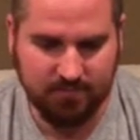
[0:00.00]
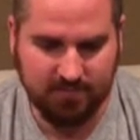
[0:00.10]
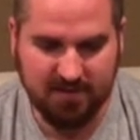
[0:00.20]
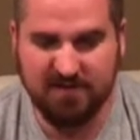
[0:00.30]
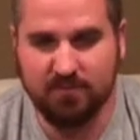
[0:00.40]

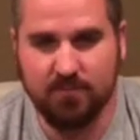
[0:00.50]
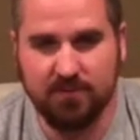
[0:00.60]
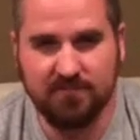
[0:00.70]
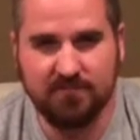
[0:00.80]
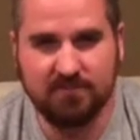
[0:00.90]
But it is a
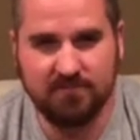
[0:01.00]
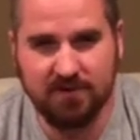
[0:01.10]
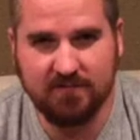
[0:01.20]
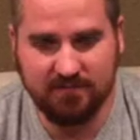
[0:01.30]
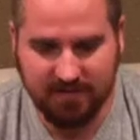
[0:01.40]
pretty
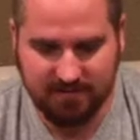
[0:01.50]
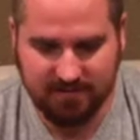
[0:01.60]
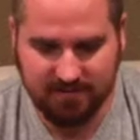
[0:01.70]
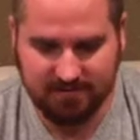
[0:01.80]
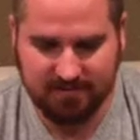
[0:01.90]
straight flying
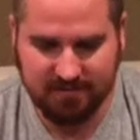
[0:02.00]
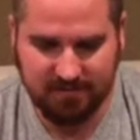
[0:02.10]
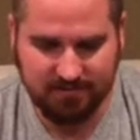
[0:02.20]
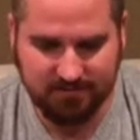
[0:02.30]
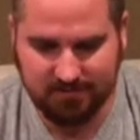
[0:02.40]
disc. I
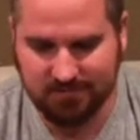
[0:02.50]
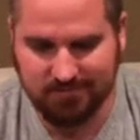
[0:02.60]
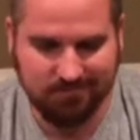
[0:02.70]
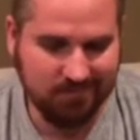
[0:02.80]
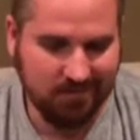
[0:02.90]
use this,
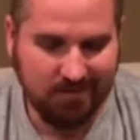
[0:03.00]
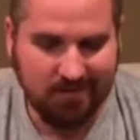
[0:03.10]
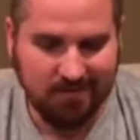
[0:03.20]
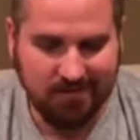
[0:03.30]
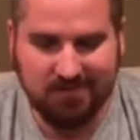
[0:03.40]
and
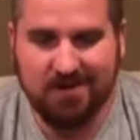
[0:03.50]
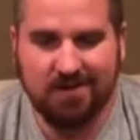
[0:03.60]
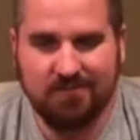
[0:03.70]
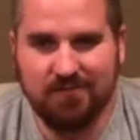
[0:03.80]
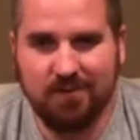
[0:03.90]
it's a
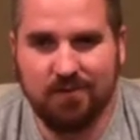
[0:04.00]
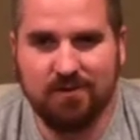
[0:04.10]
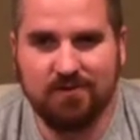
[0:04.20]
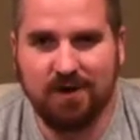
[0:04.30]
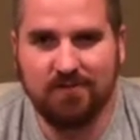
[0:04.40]
kind of a
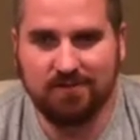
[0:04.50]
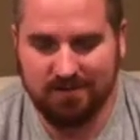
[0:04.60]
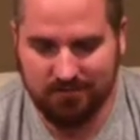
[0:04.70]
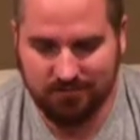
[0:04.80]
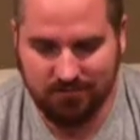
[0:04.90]
fairway driver.
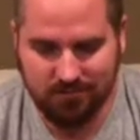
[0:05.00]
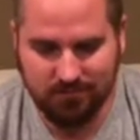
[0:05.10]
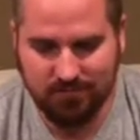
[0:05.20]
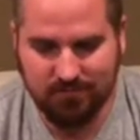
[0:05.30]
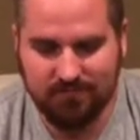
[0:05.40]
I don't throw it
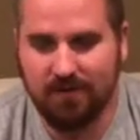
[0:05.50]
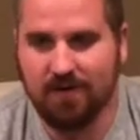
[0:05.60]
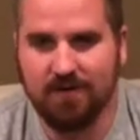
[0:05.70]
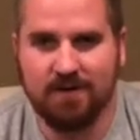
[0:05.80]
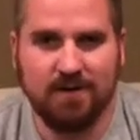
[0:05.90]
real
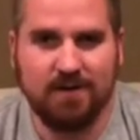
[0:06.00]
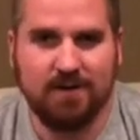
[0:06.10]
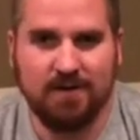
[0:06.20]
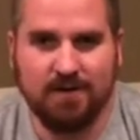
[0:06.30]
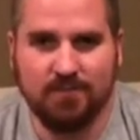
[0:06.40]
far,
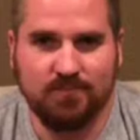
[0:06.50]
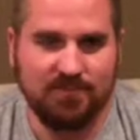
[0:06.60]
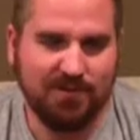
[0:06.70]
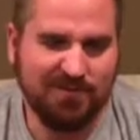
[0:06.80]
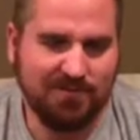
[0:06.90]

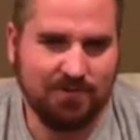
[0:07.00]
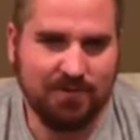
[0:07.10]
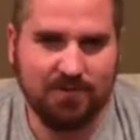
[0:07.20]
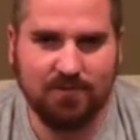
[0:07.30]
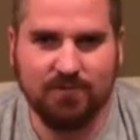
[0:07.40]
so I throw
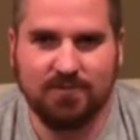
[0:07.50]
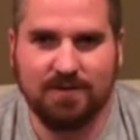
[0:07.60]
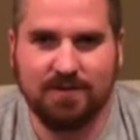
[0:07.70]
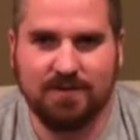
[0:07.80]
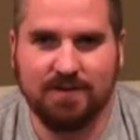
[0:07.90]
it on holes
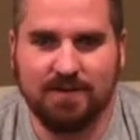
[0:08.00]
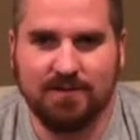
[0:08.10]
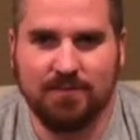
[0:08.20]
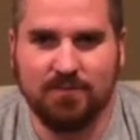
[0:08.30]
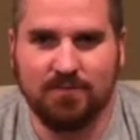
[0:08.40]
like
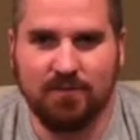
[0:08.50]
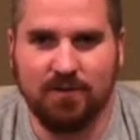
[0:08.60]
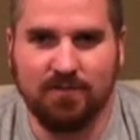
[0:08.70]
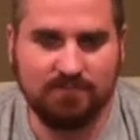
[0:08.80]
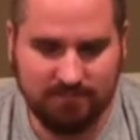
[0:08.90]
number
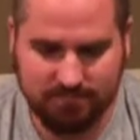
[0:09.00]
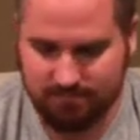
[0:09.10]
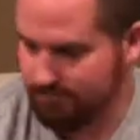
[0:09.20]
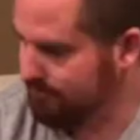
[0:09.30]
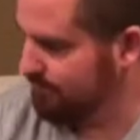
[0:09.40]
12
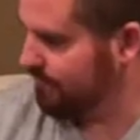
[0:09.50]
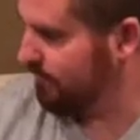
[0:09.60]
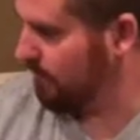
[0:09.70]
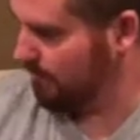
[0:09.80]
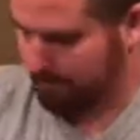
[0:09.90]

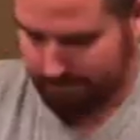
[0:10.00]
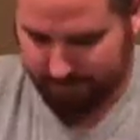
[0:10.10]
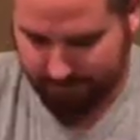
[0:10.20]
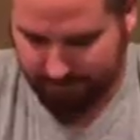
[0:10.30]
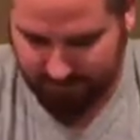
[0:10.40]

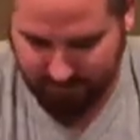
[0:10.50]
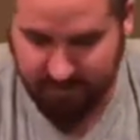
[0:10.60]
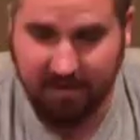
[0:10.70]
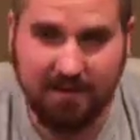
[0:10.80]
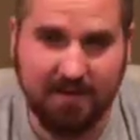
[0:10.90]

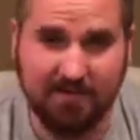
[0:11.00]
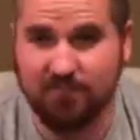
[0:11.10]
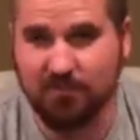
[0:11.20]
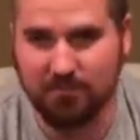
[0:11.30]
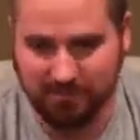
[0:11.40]
at
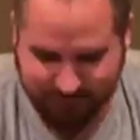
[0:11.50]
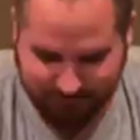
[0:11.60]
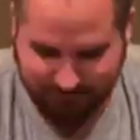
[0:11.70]
Freeman.